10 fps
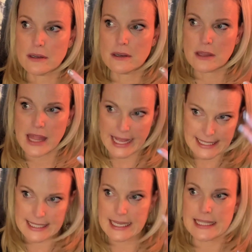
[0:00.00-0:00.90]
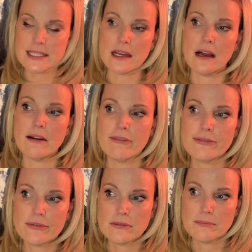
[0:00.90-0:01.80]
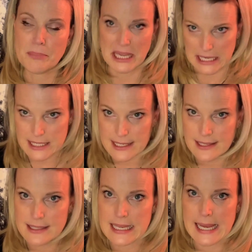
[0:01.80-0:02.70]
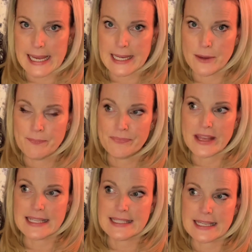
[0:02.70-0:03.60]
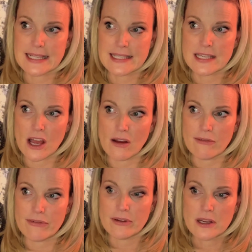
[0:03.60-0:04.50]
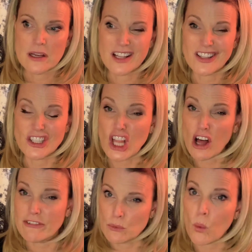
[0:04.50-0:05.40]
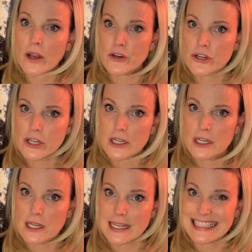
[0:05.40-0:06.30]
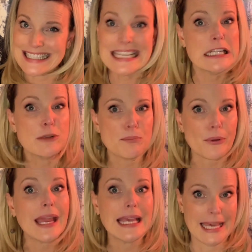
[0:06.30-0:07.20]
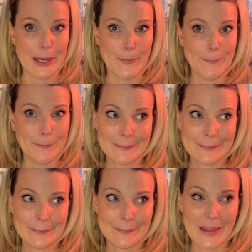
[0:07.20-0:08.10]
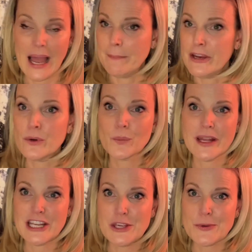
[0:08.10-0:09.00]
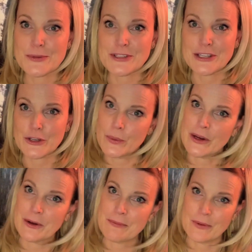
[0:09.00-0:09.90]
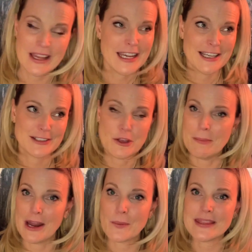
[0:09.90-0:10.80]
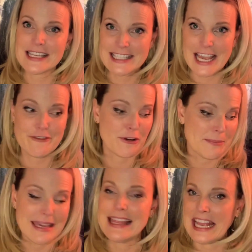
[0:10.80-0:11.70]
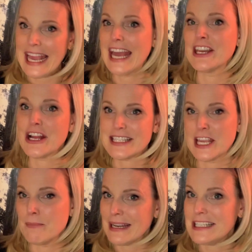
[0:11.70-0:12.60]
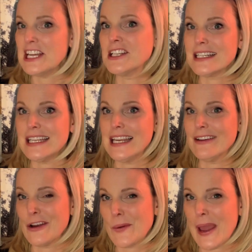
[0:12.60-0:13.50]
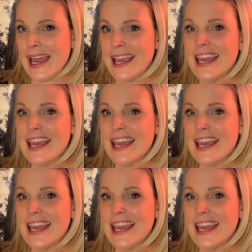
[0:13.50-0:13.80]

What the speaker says: that sense of peace inside, that sense of love and wonder. It didn't break him. I'm hearing Whitney Houston. Are you hearing? No matter what they take from me, they cannot take my dignity, okay?